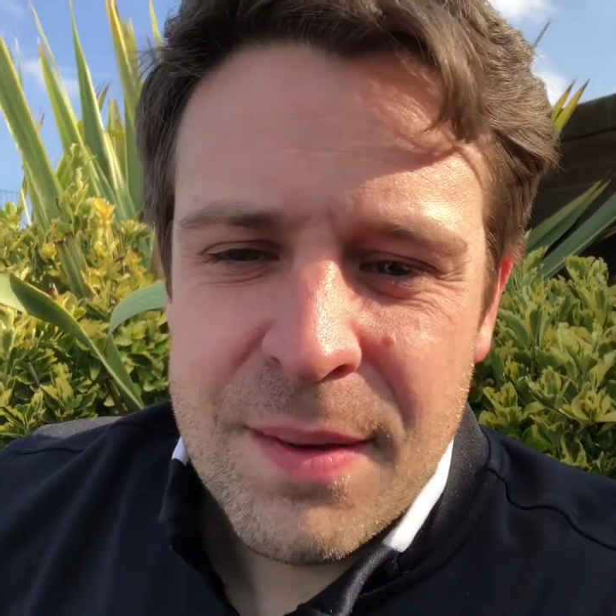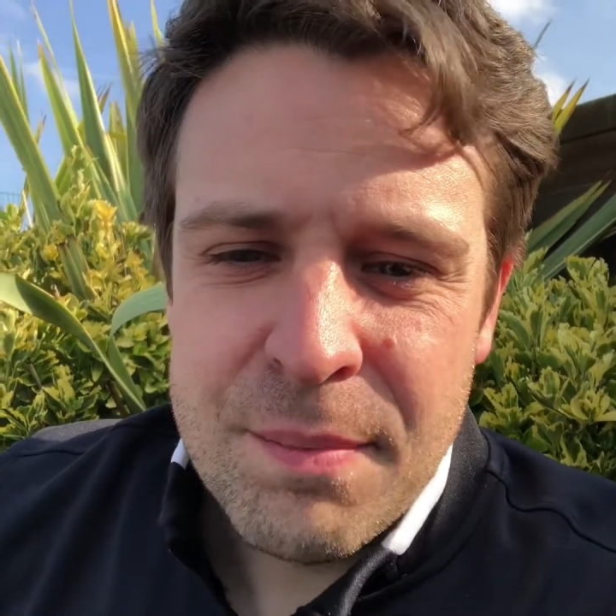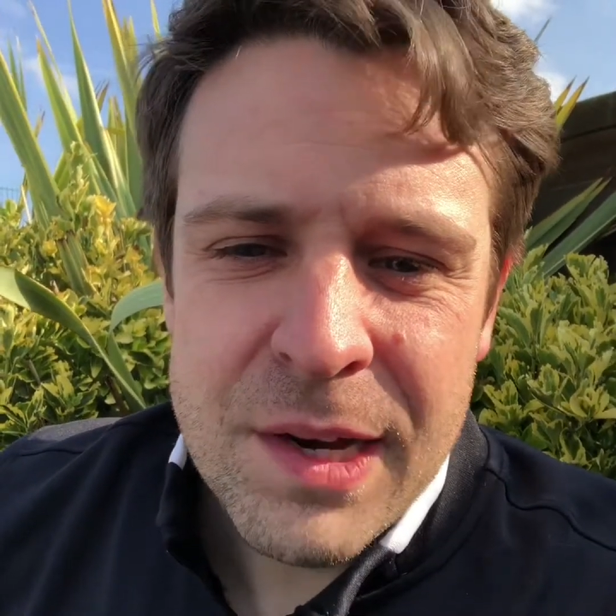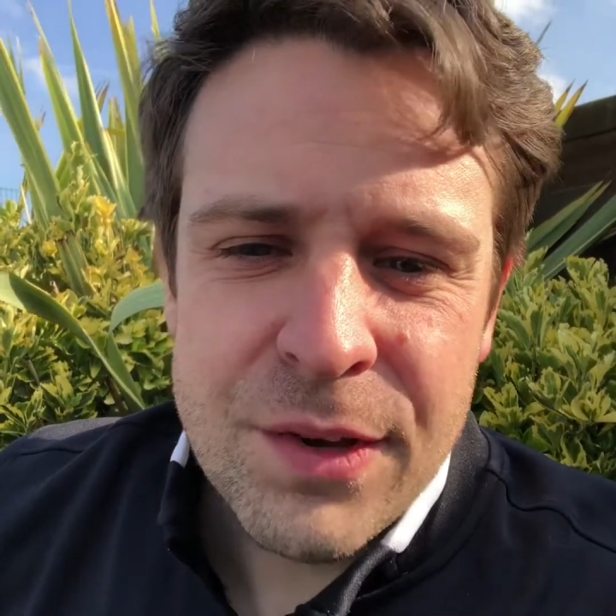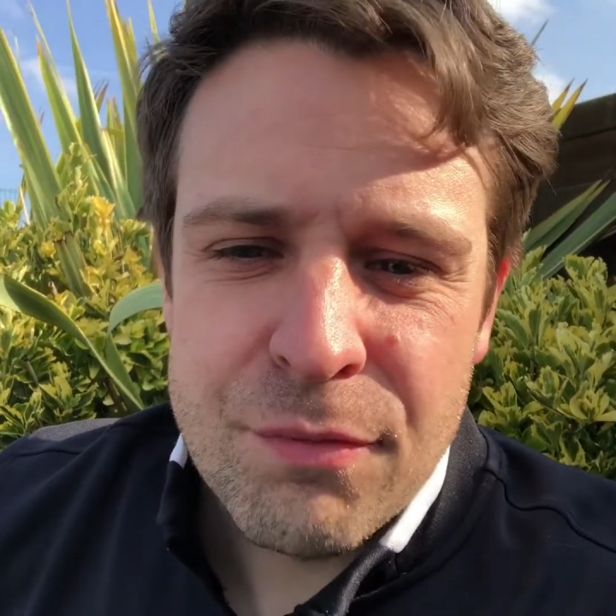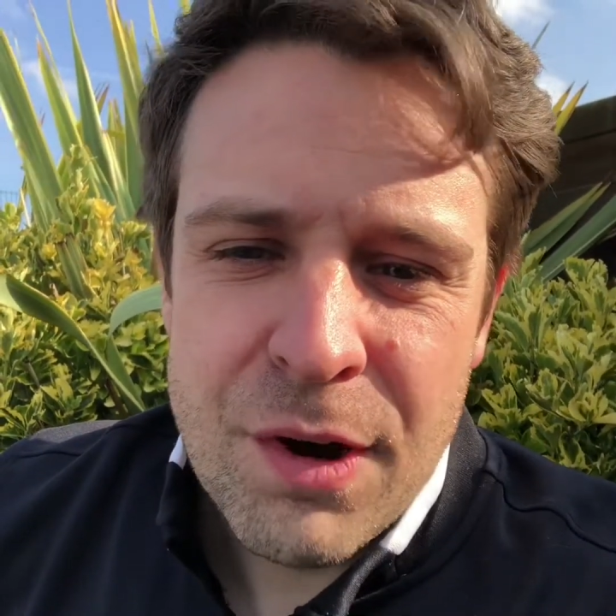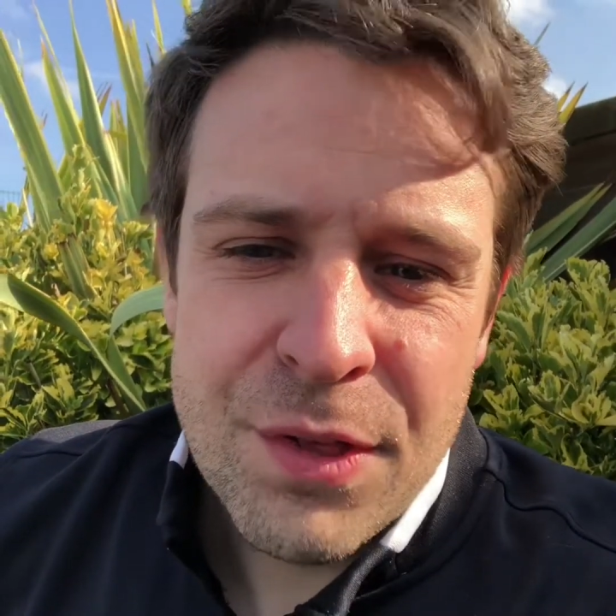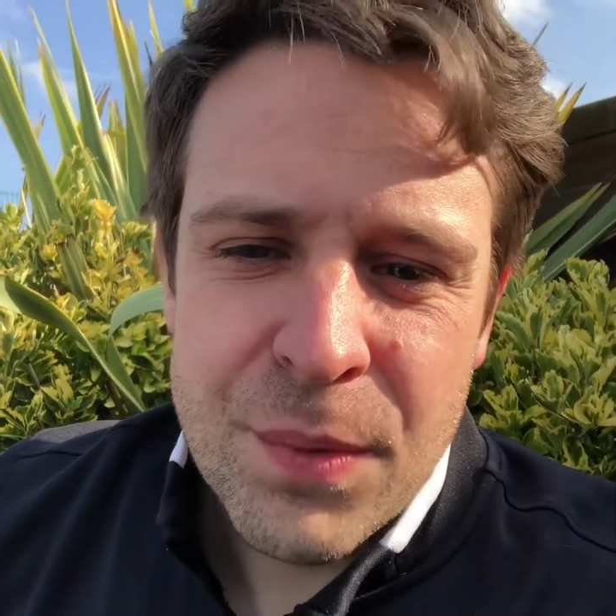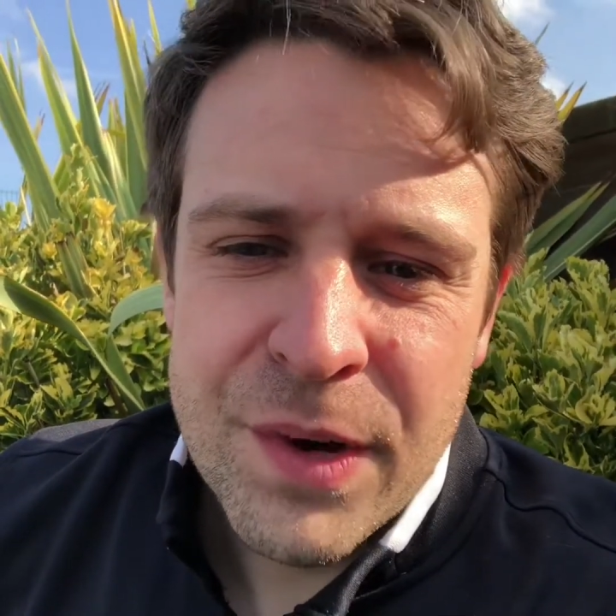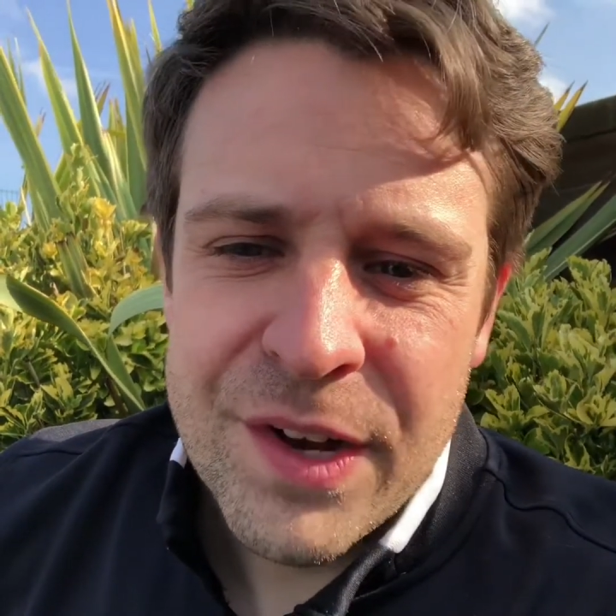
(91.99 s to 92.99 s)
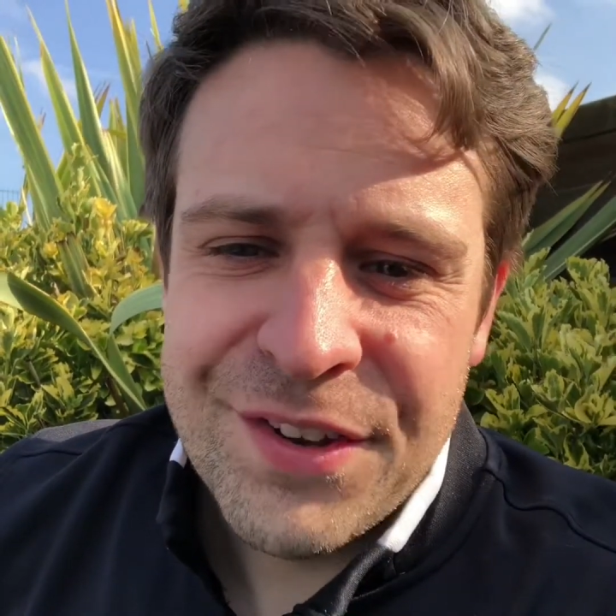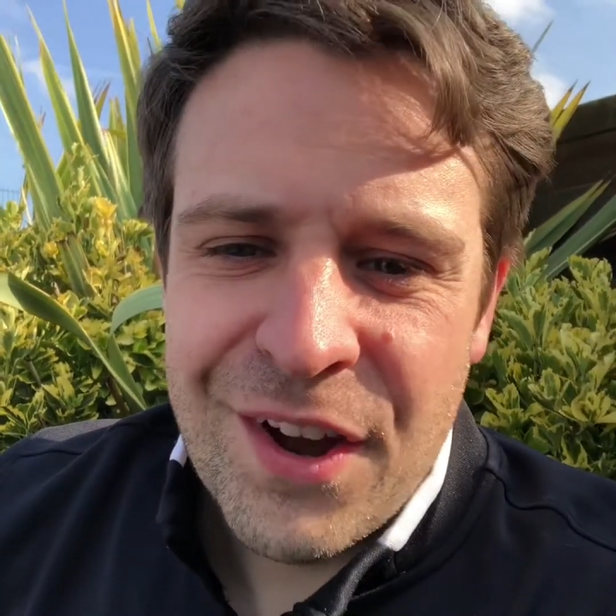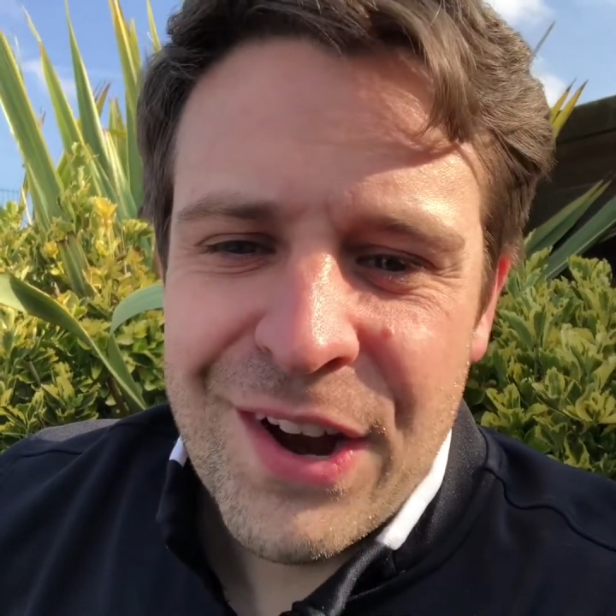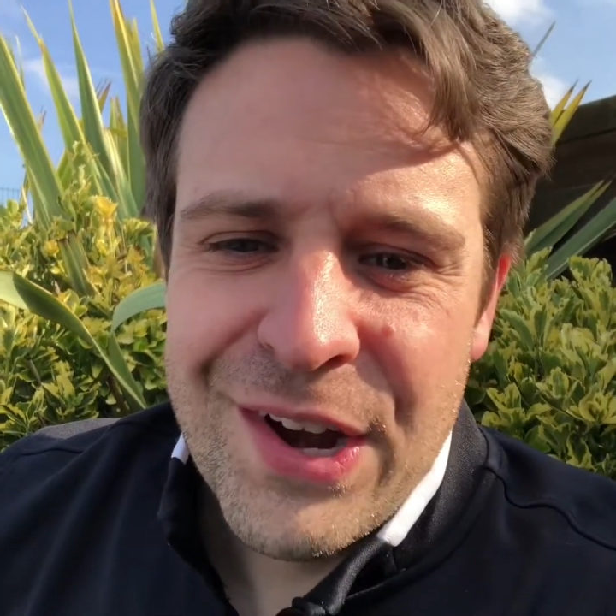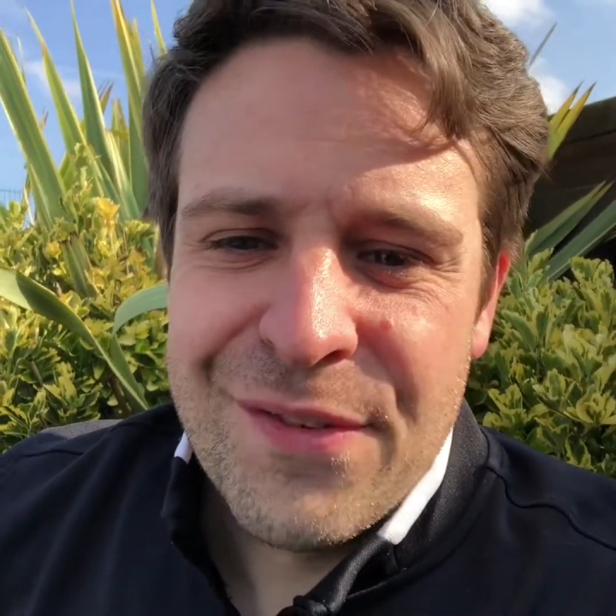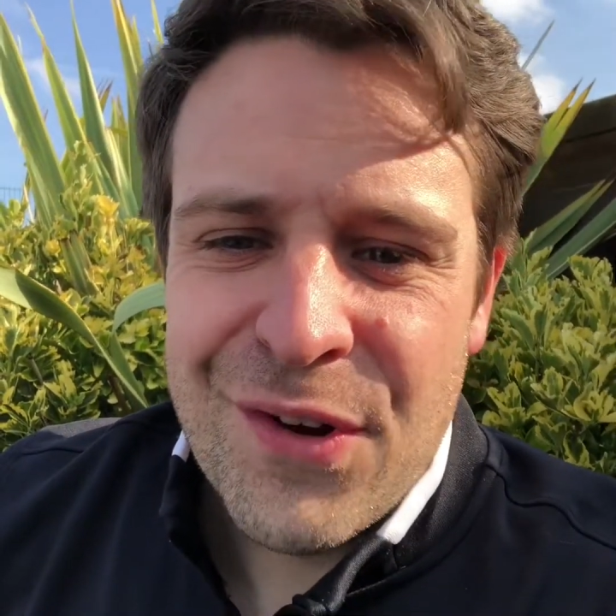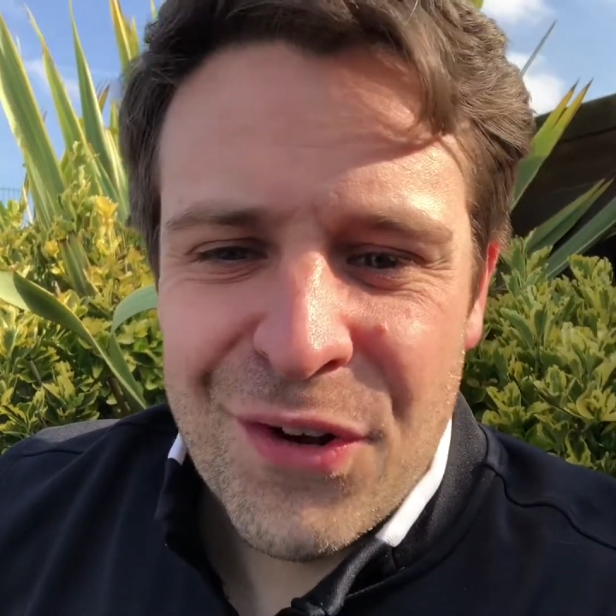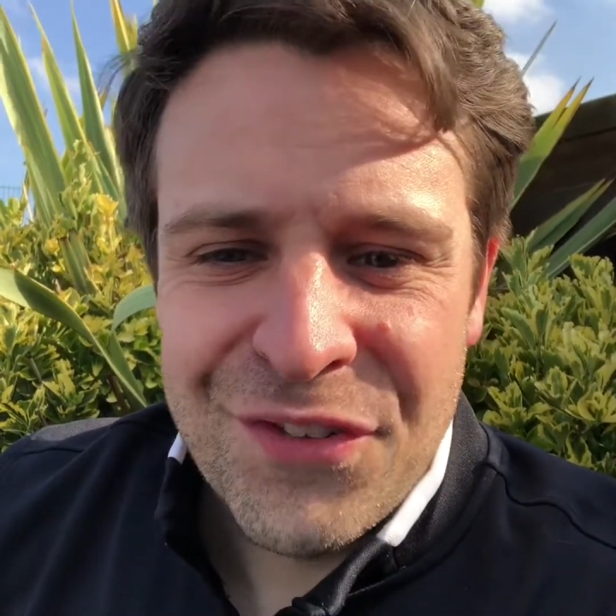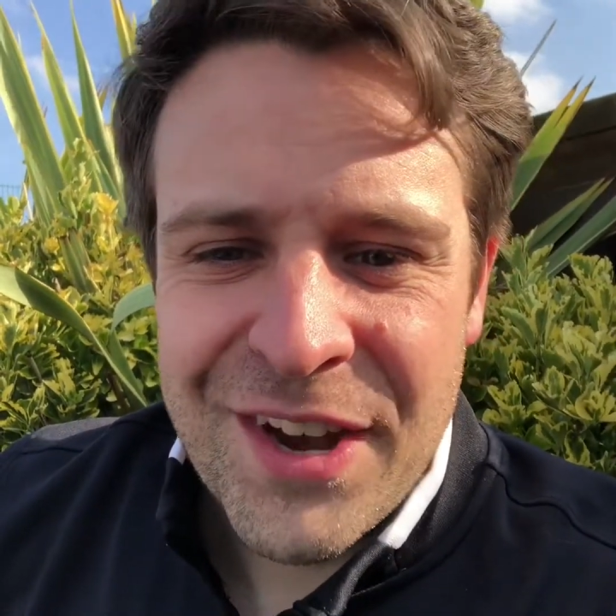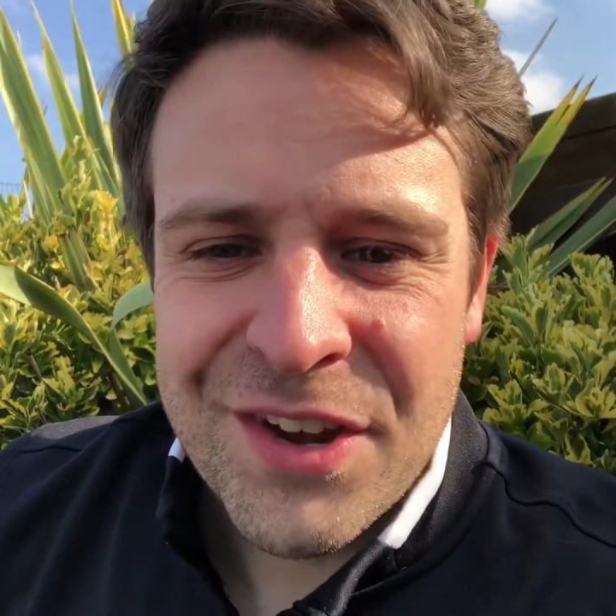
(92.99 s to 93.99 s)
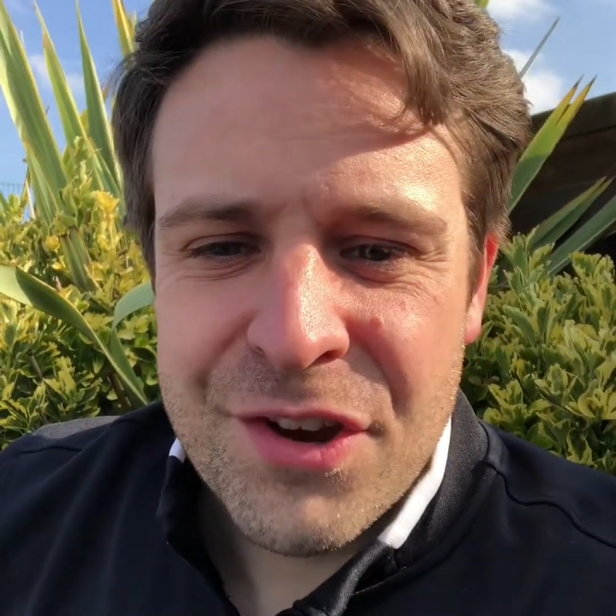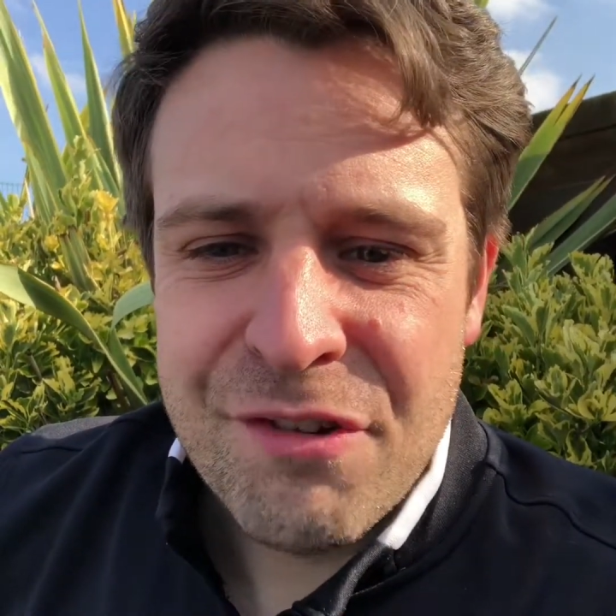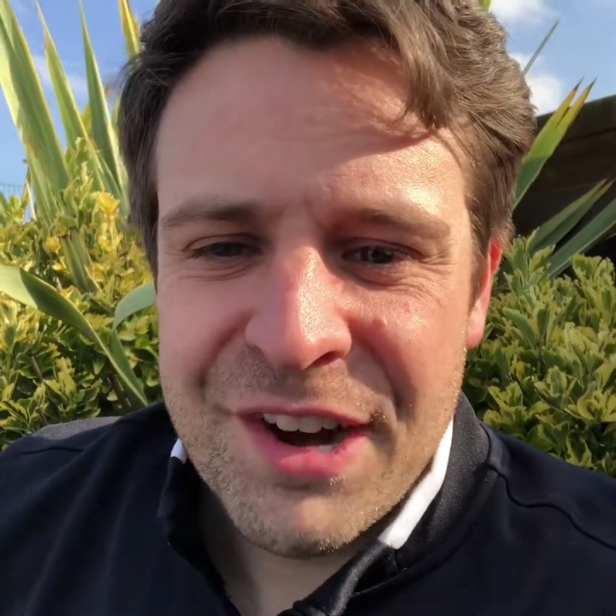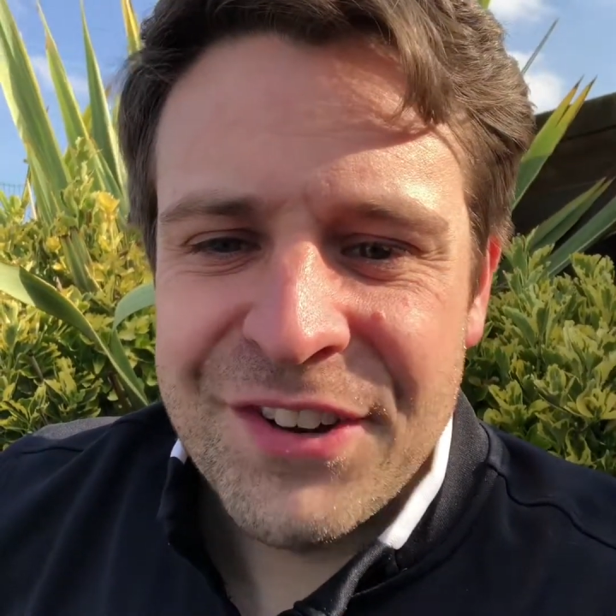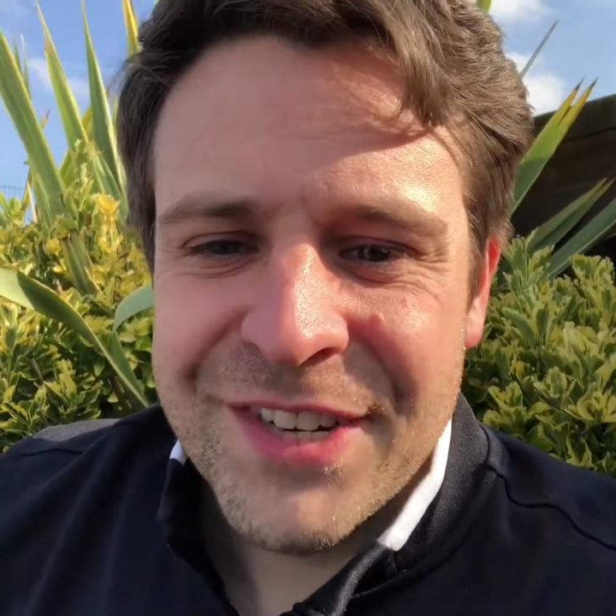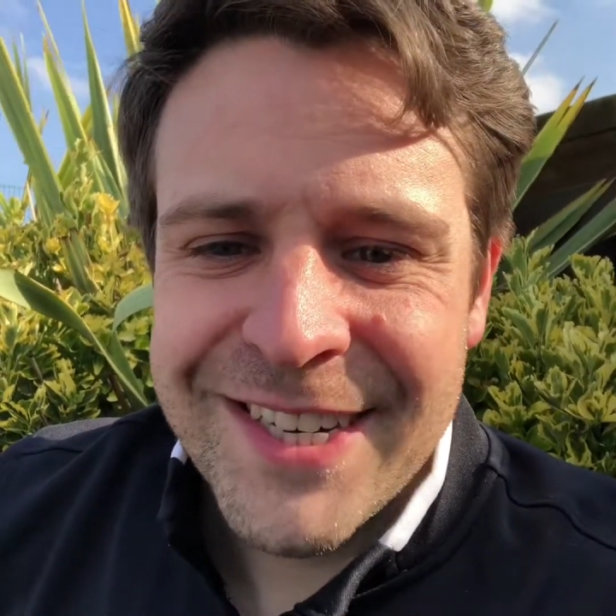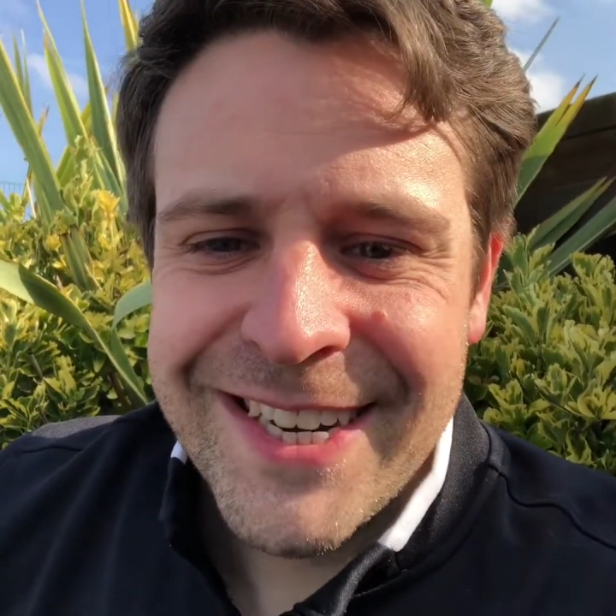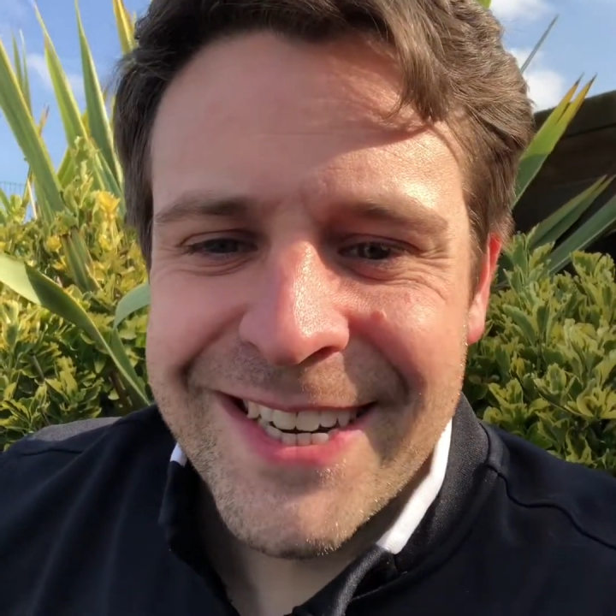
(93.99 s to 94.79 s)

please write the words, "I love content curation."